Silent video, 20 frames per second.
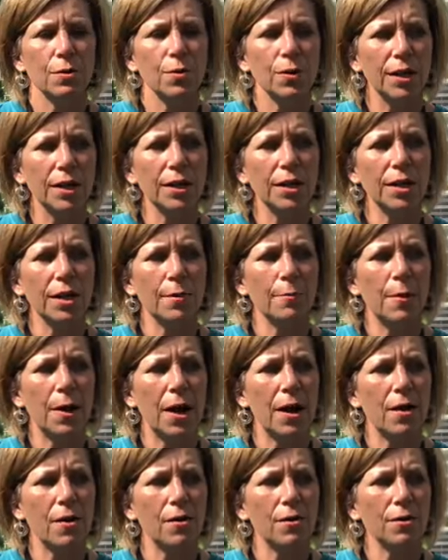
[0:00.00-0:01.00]
really
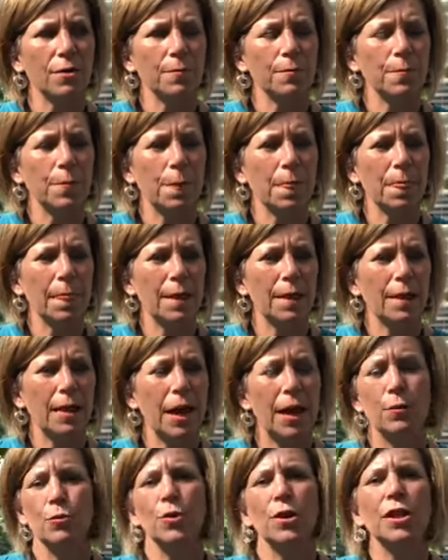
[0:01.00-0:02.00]
about
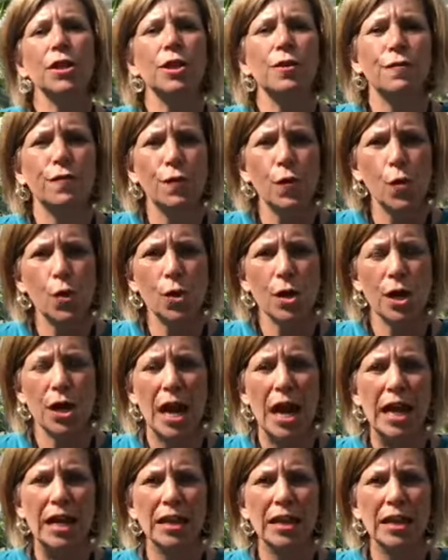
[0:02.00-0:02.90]
and really for